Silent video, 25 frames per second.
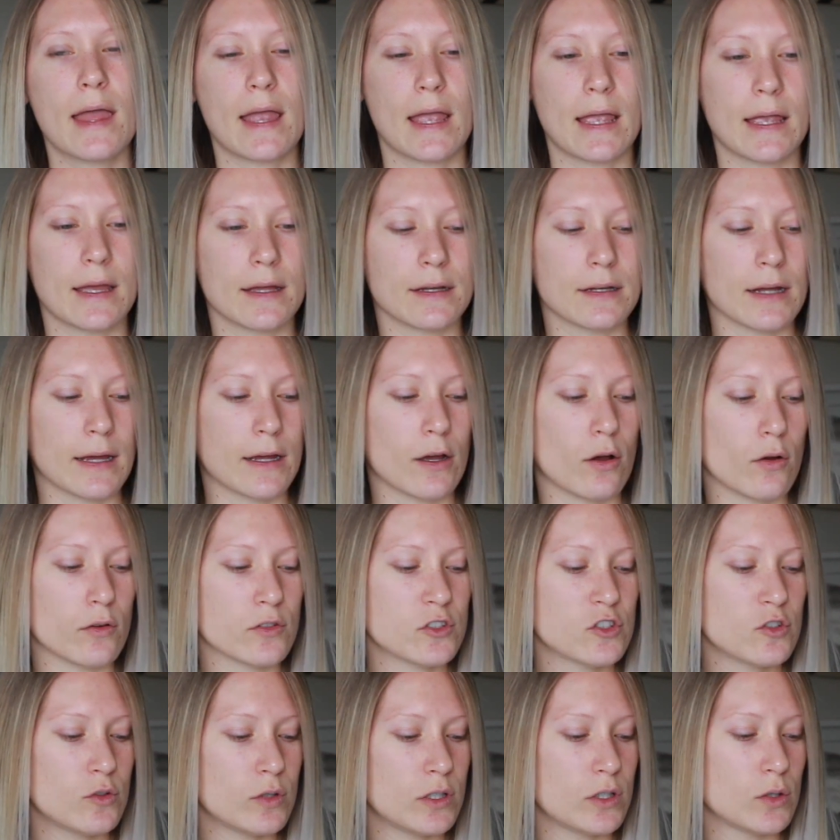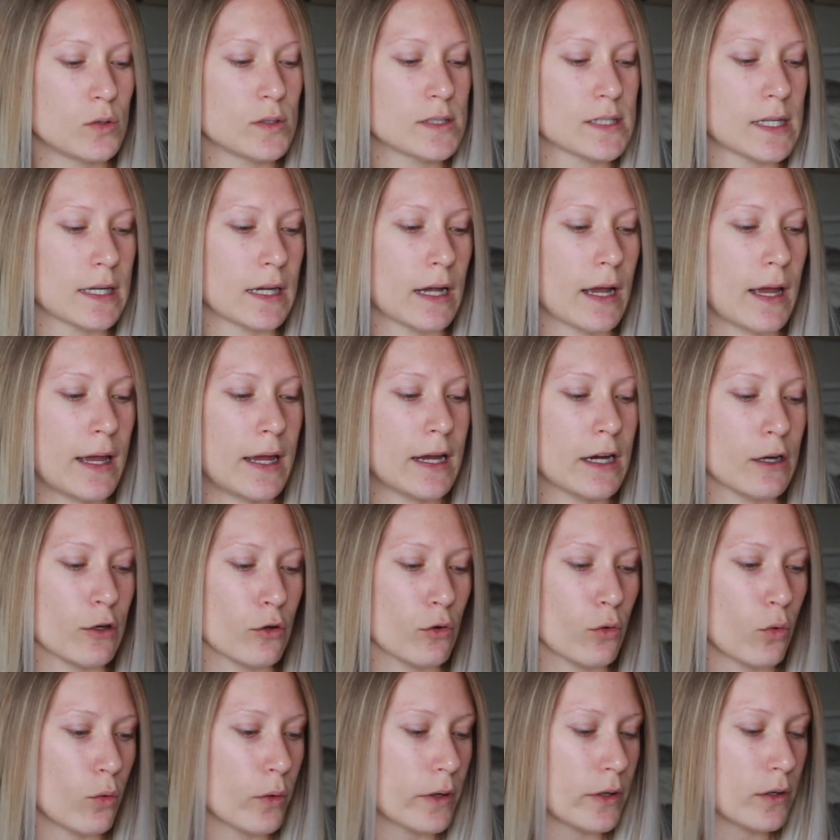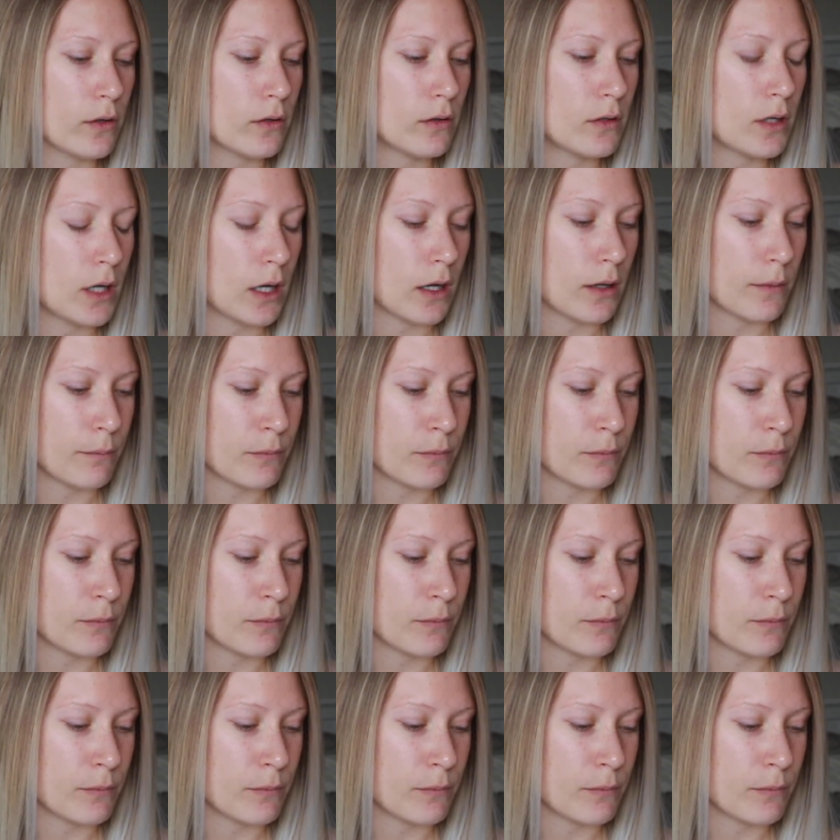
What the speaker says: And I also use like a hair oil.